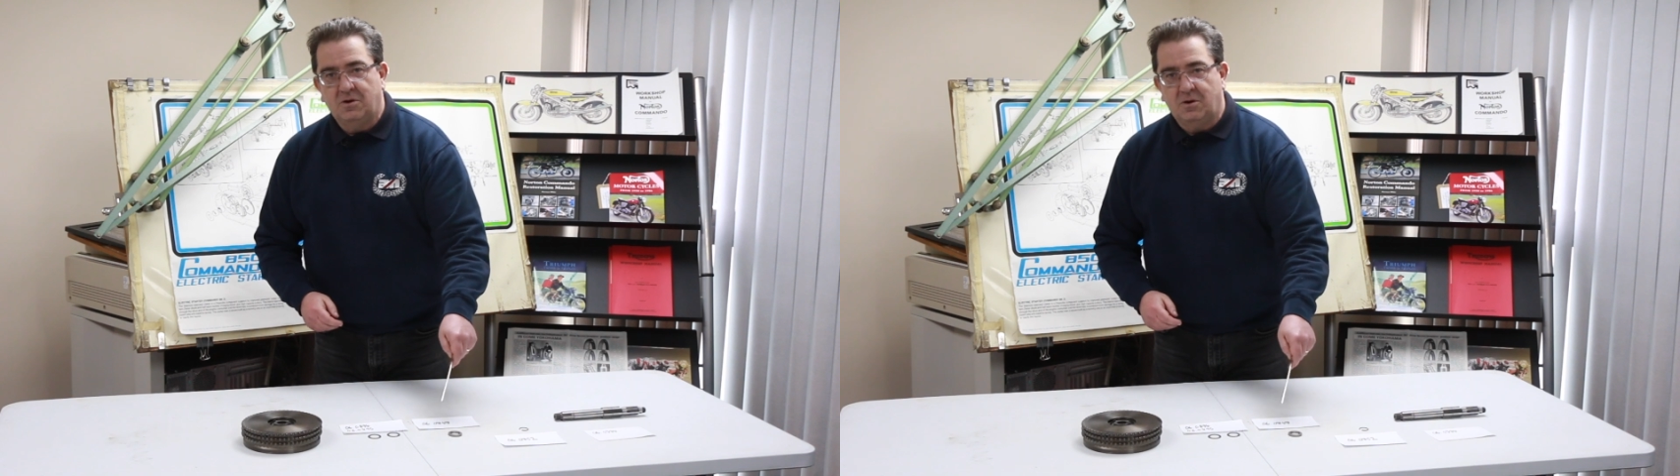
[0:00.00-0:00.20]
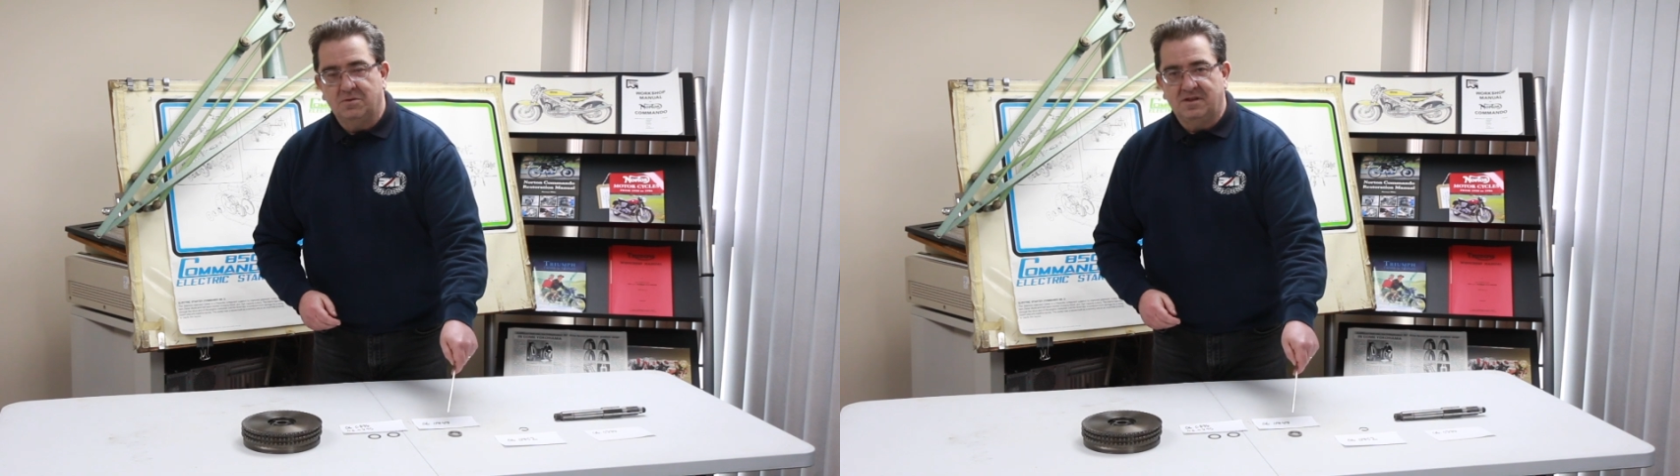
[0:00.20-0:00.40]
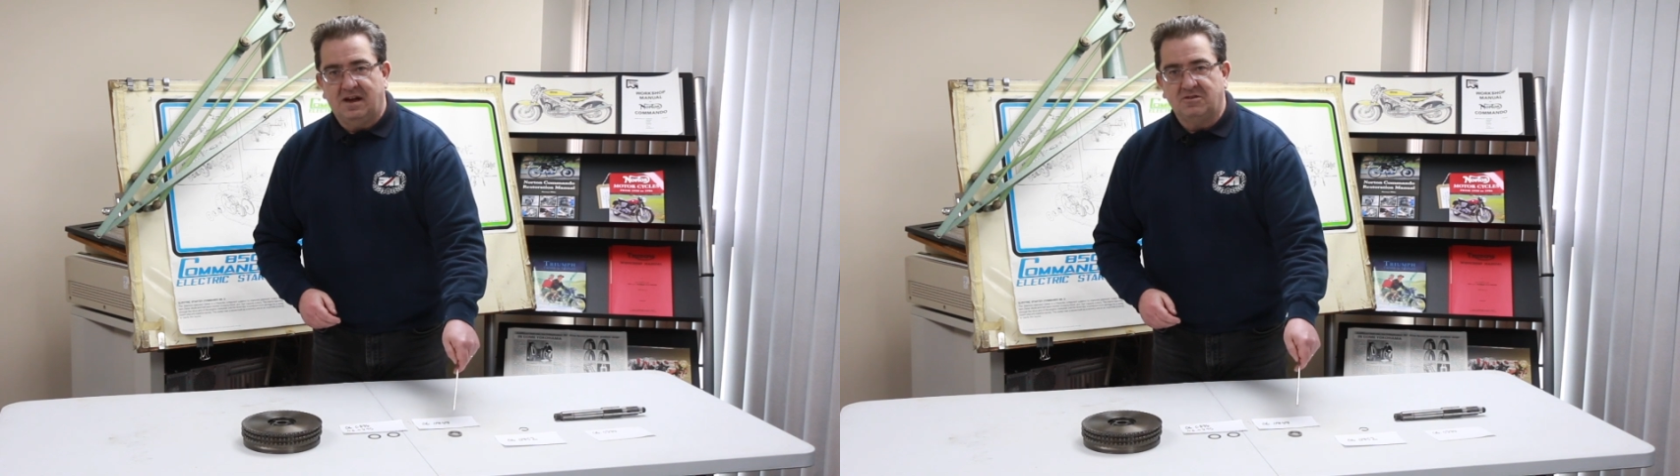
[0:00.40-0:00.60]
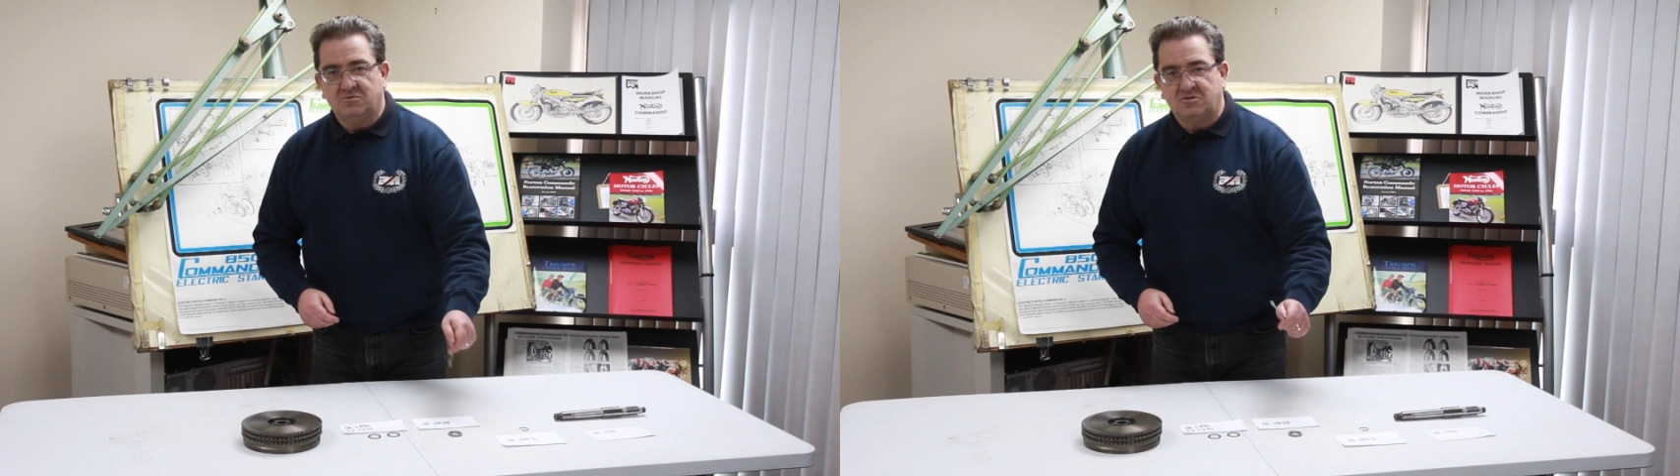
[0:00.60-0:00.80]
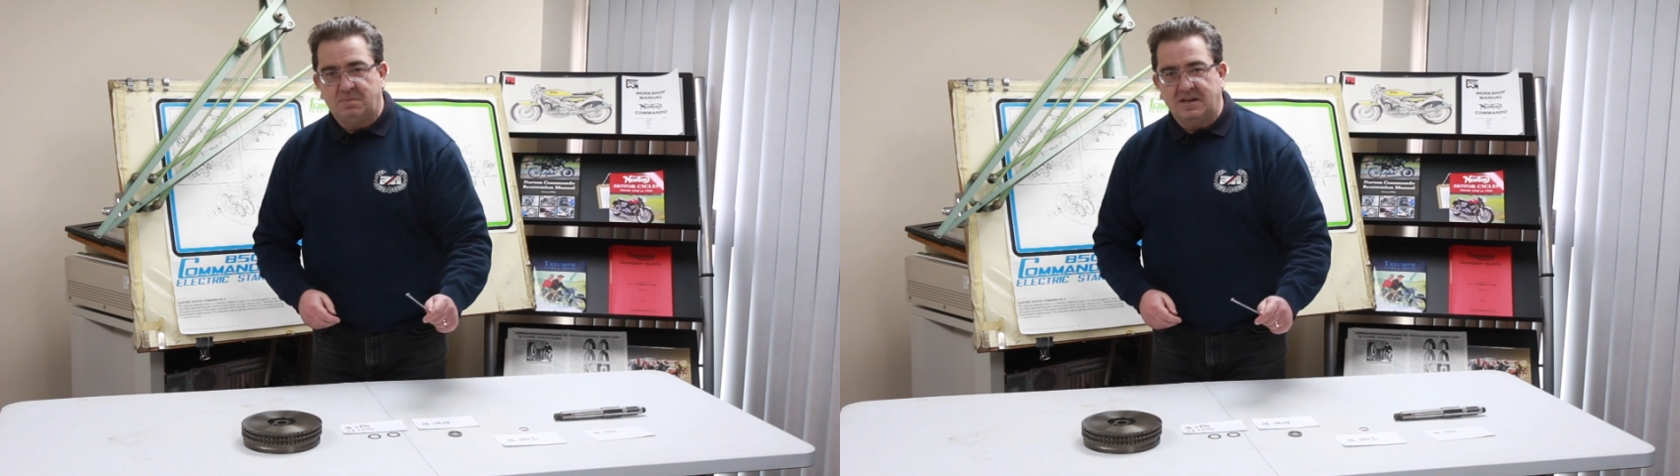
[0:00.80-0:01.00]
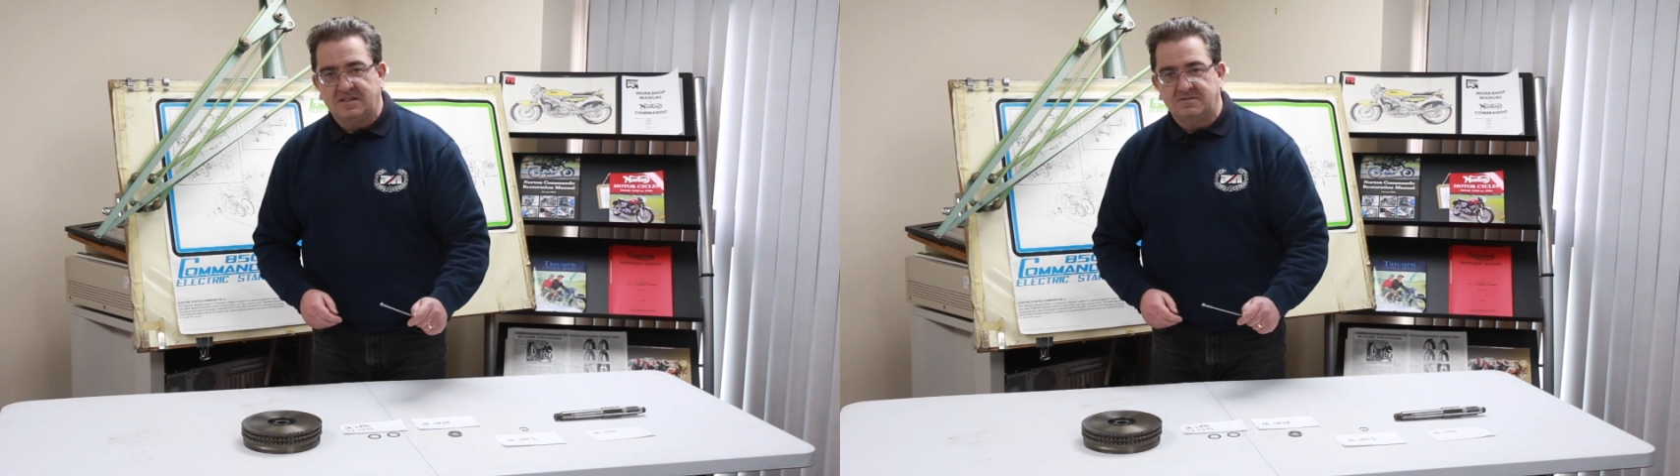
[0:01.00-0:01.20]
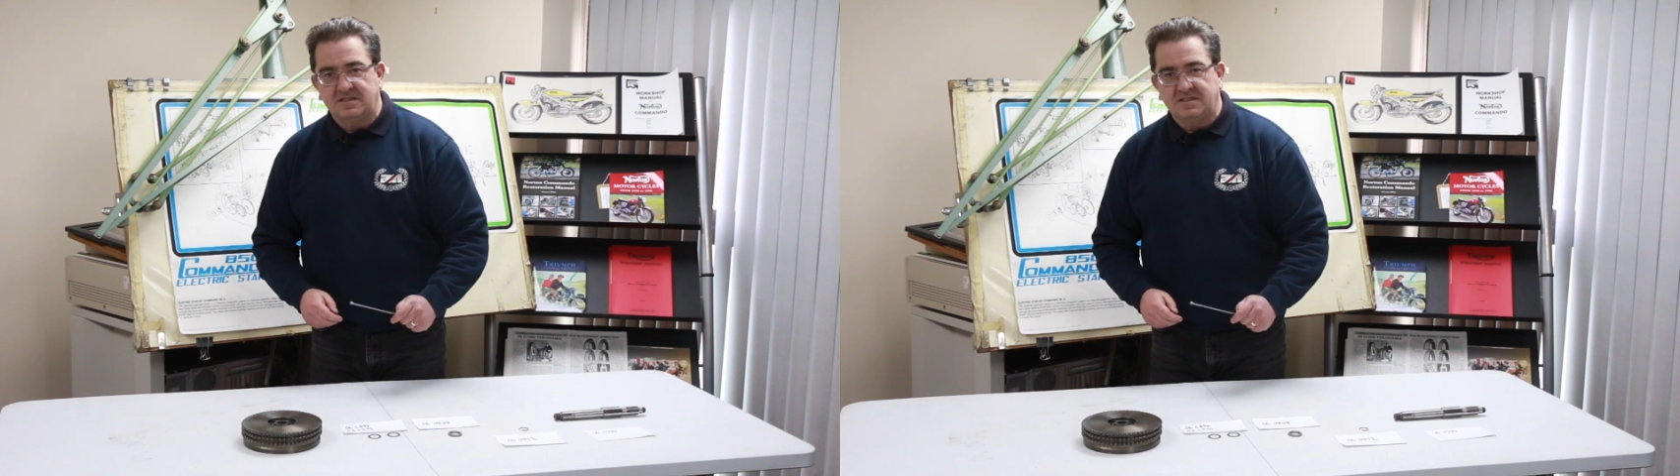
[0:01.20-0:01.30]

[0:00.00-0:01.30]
on the actual spacer